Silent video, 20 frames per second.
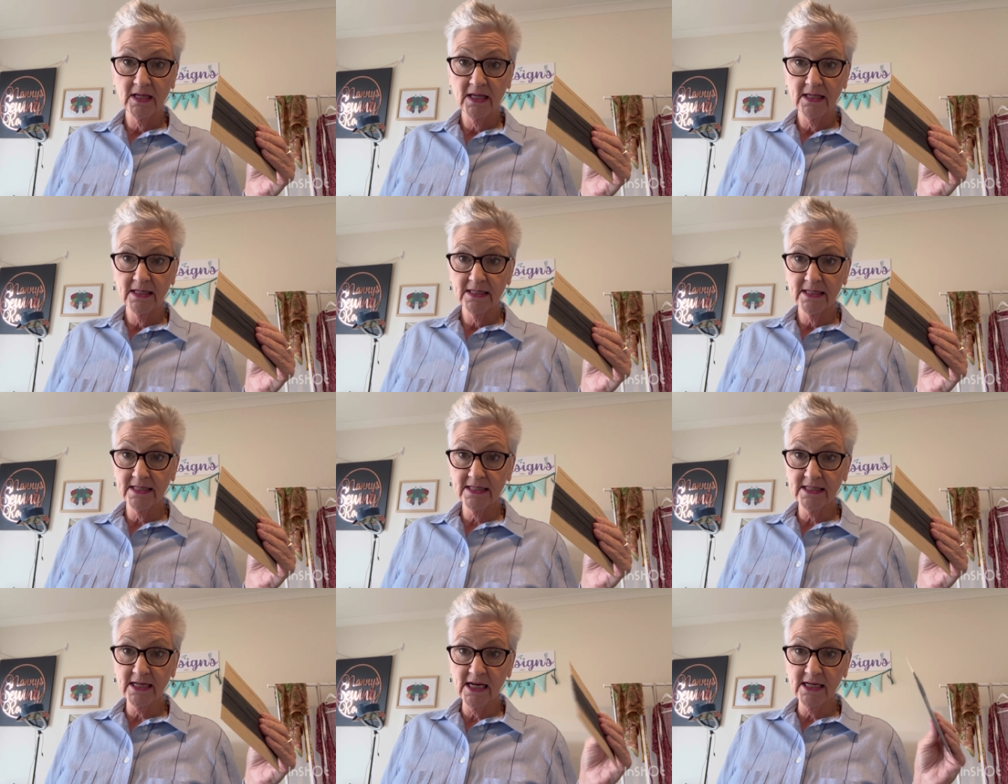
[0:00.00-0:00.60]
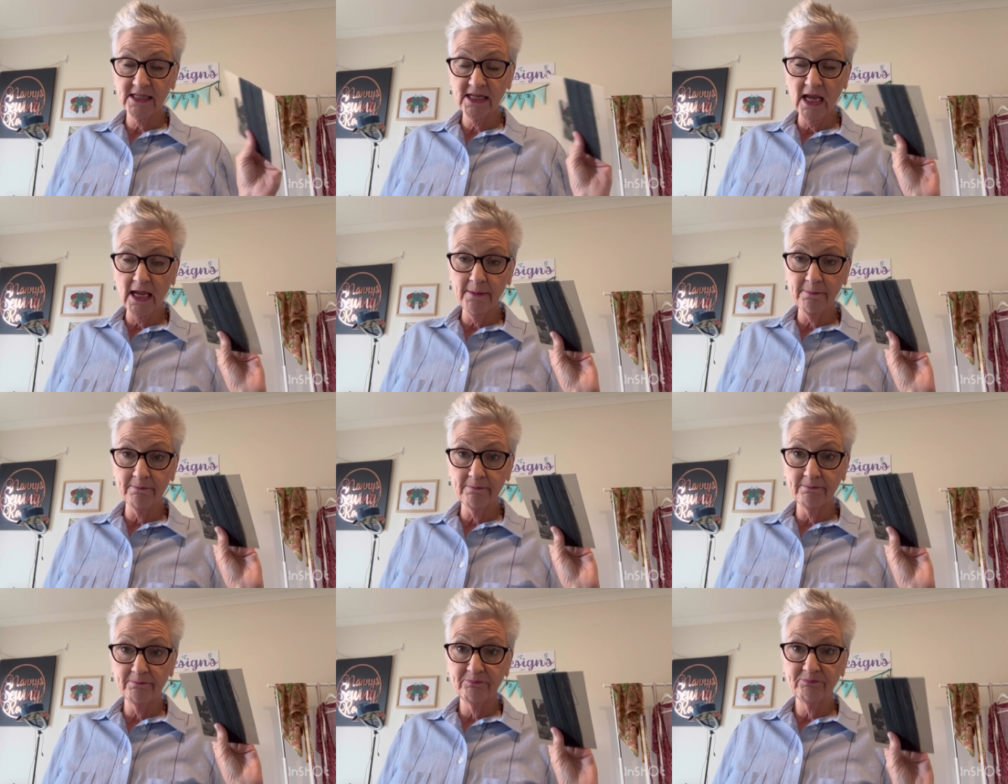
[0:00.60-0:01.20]
stay tape.
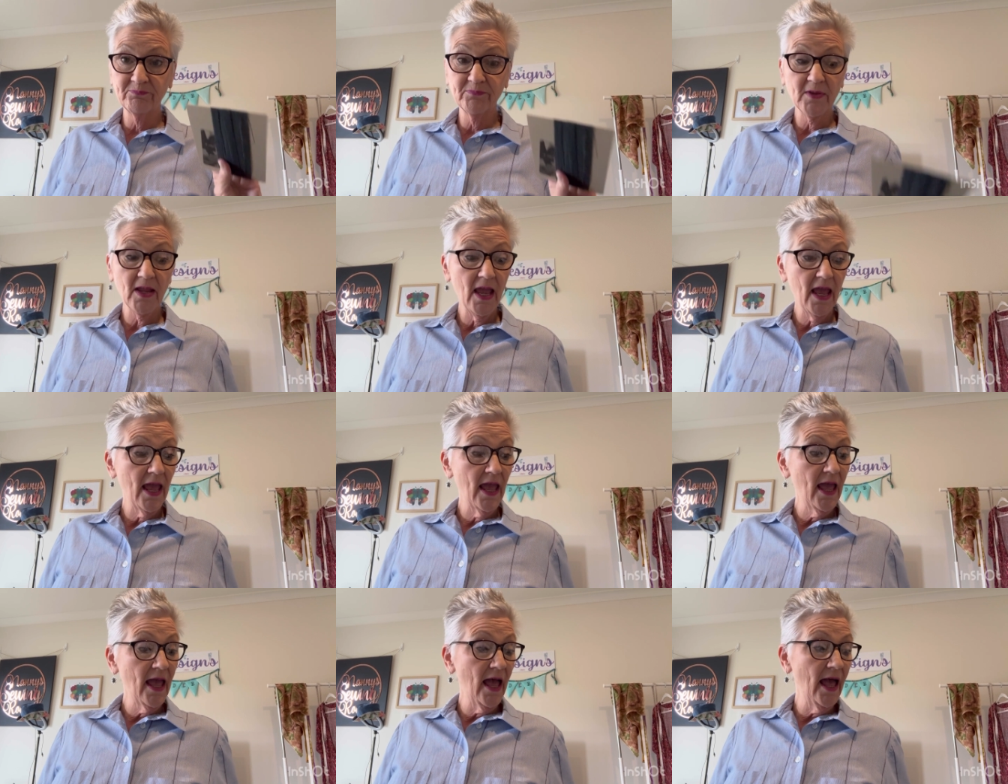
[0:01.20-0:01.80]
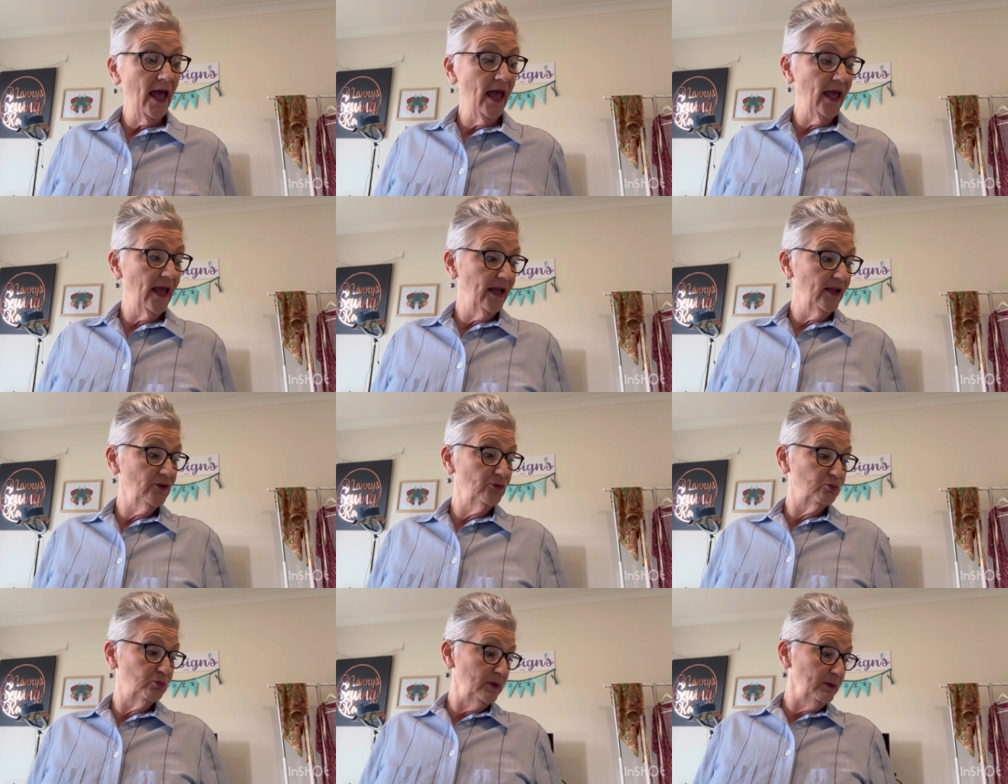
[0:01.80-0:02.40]

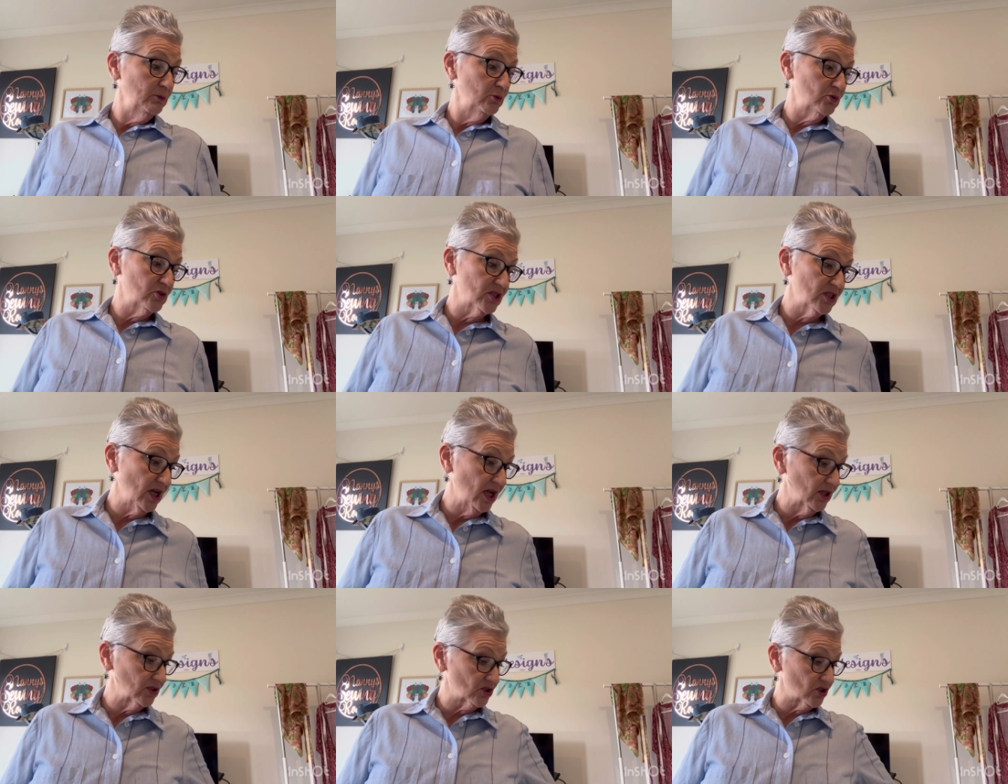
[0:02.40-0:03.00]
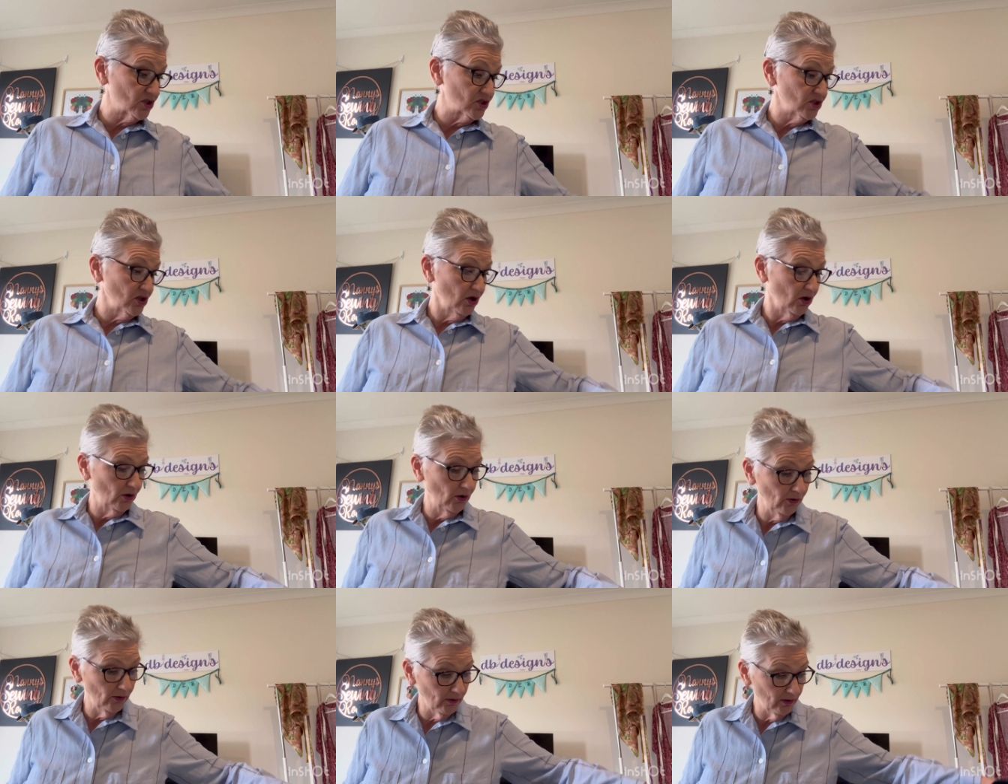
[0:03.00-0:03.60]
And we will start to
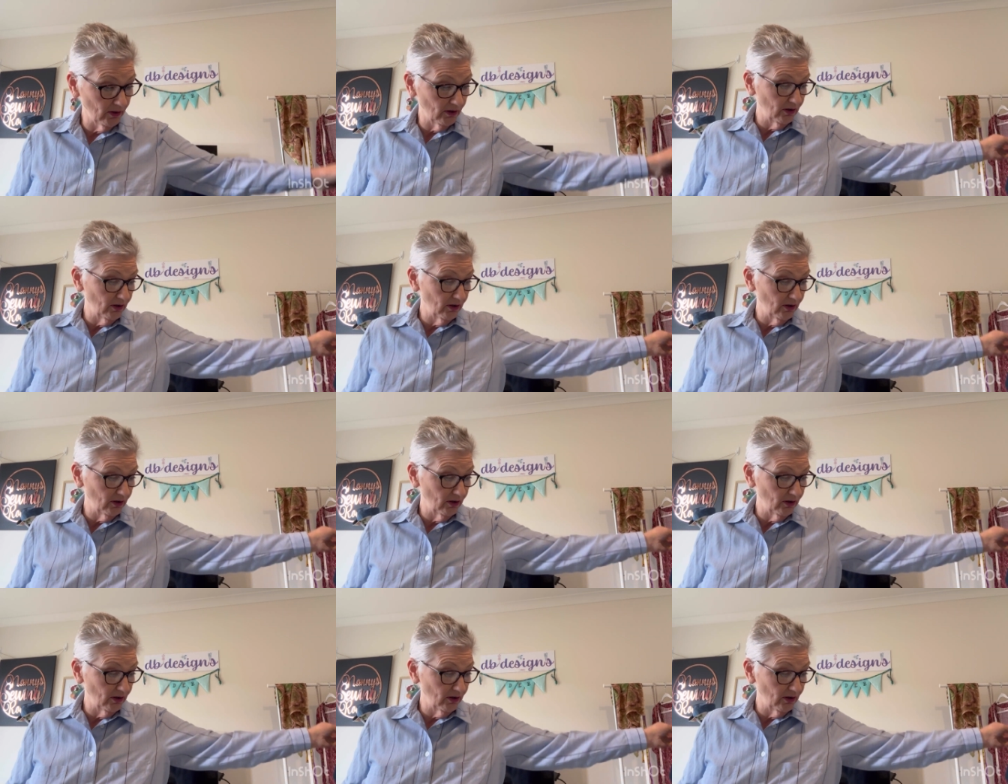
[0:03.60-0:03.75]
sew.